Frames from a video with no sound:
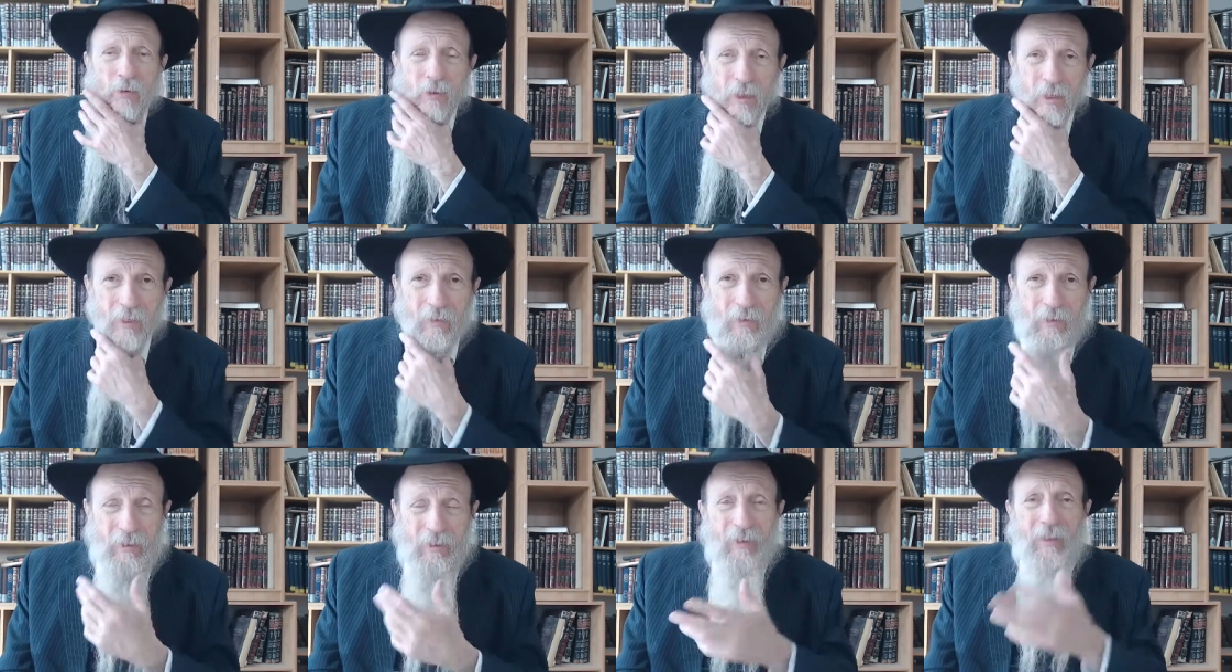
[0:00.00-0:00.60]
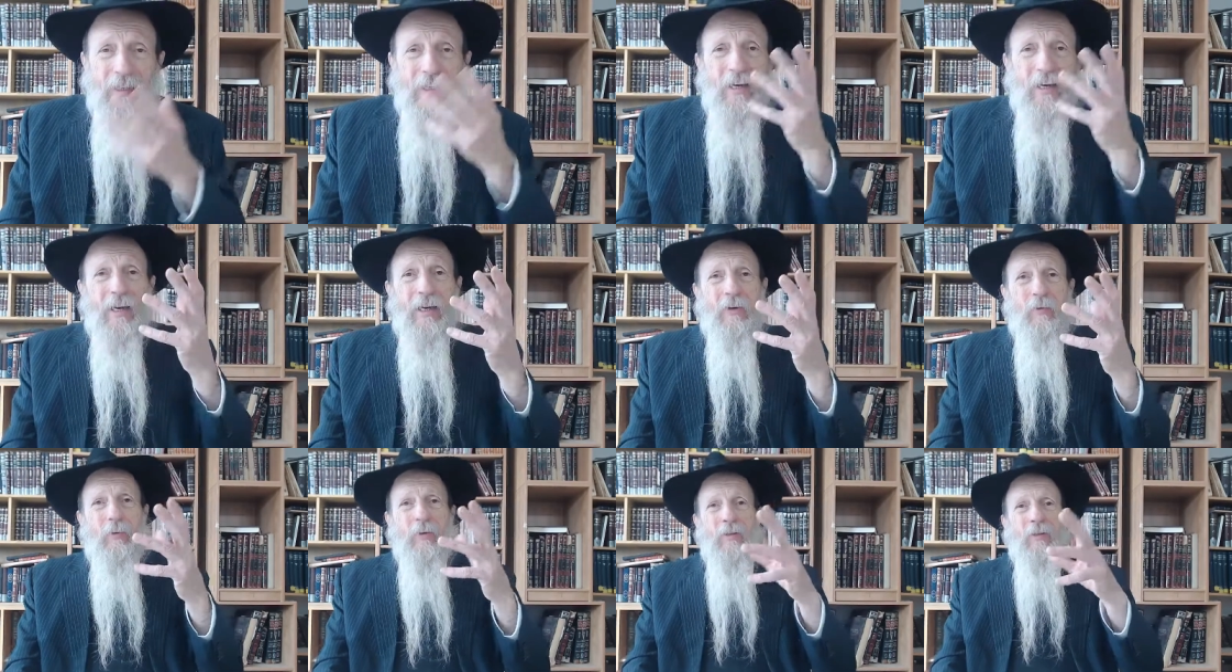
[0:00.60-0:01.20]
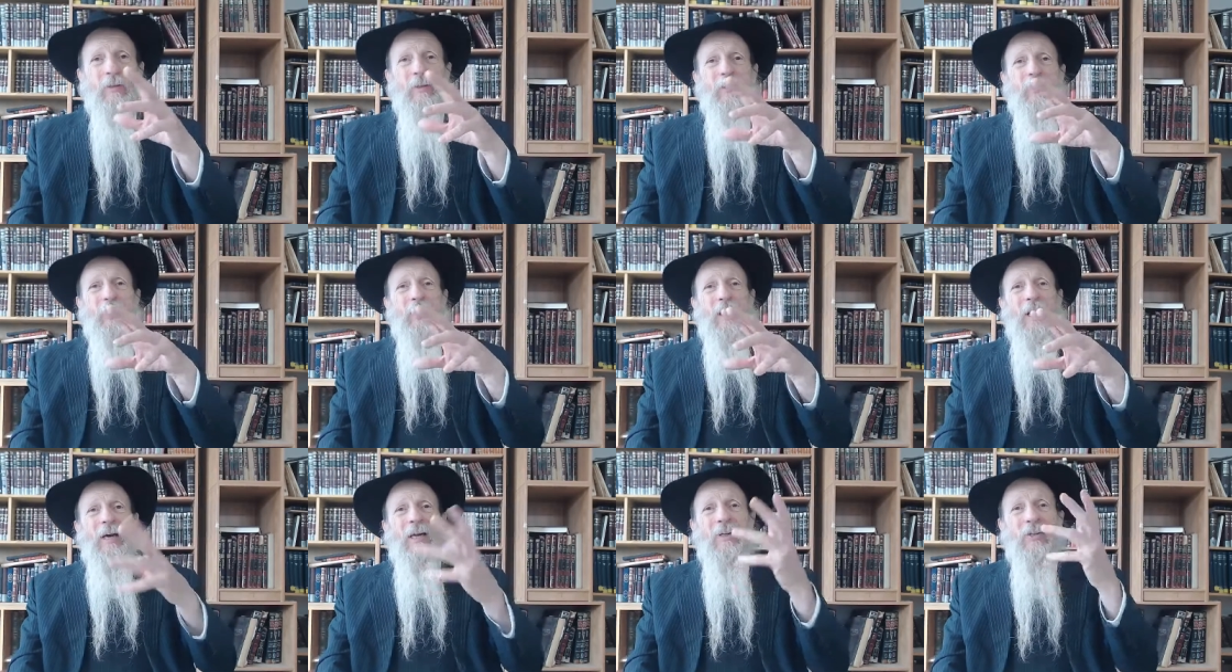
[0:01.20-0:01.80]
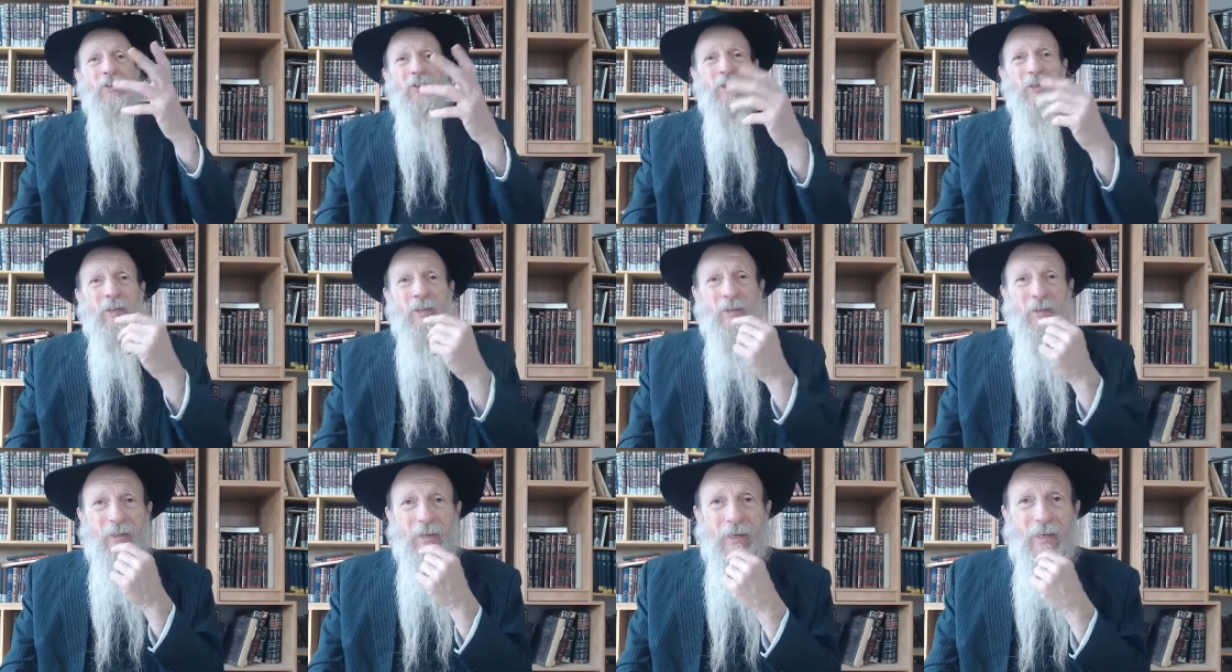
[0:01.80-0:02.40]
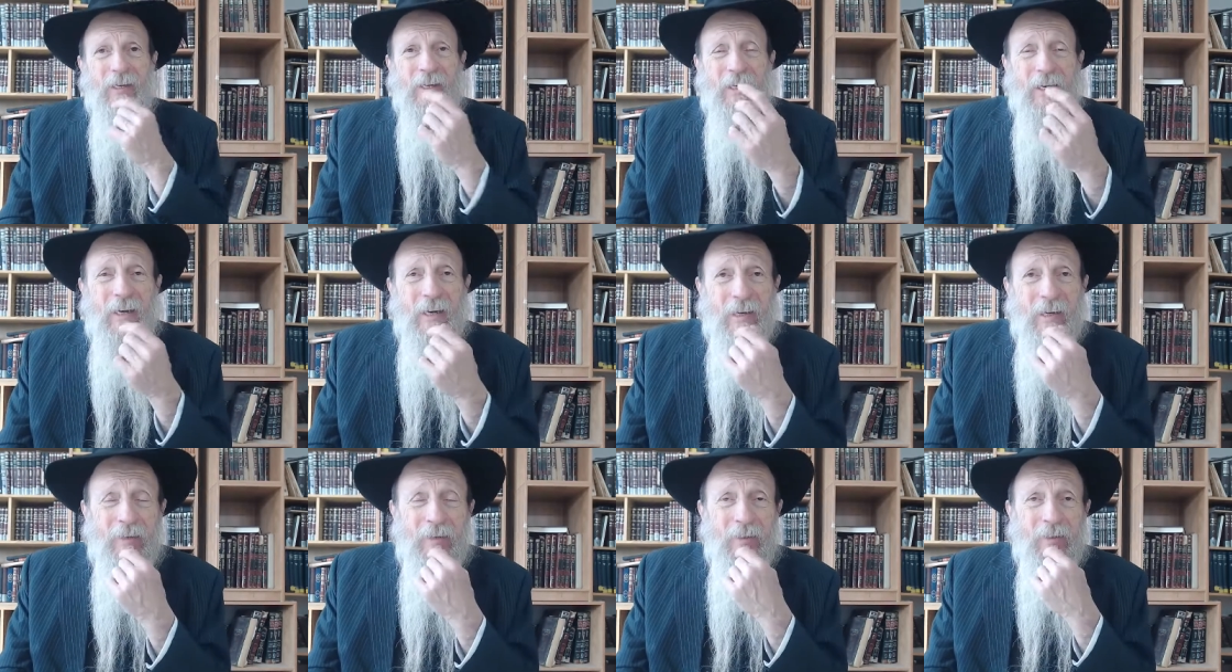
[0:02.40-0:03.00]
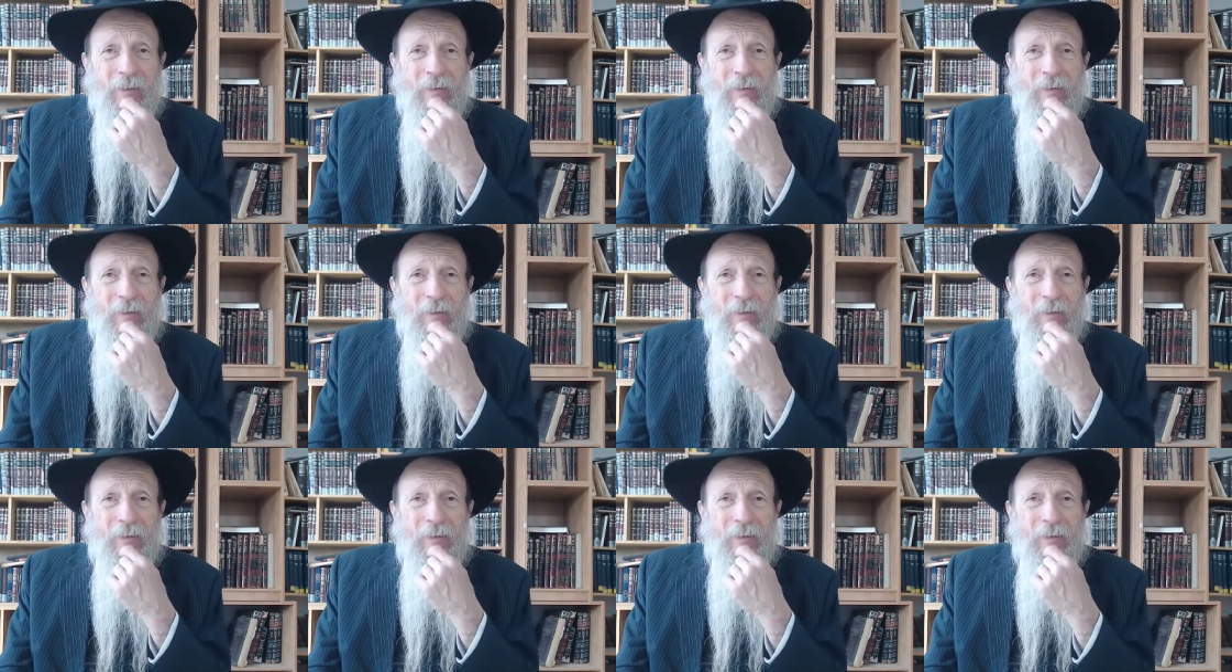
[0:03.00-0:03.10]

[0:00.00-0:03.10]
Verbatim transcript: they had the Iliad written and the Odyssey and the Ennead.